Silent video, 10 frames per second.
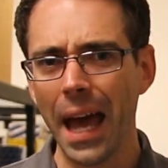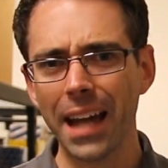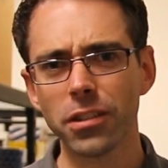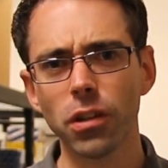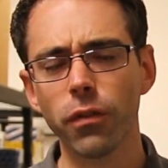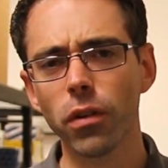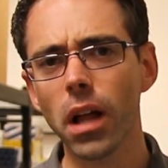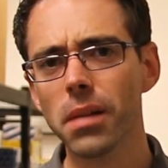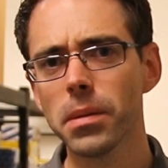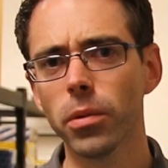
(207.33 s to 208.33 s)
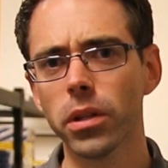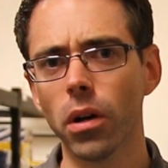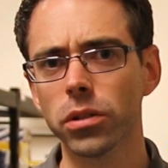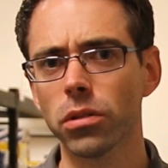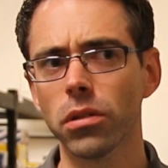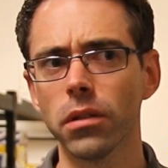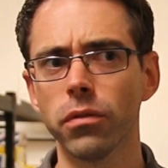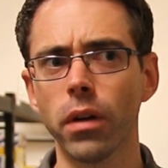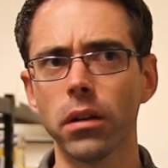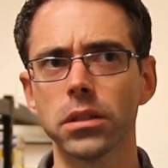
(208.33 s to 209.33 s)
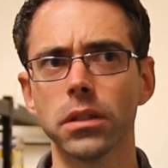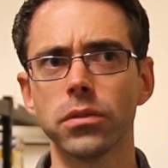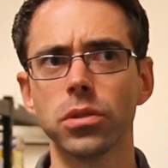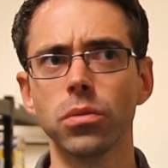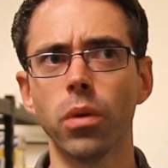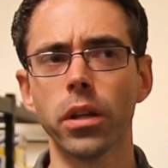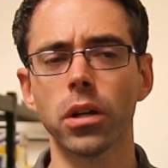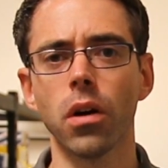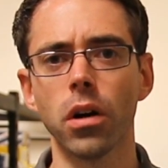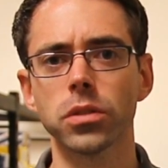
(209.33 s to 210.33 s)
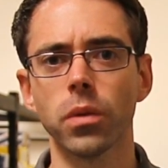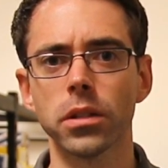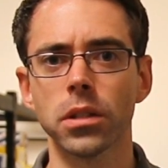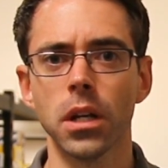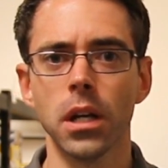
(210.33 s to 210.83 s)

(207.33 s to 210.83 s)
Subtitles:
And so for a lot of people, the alternative relative to what the cost was,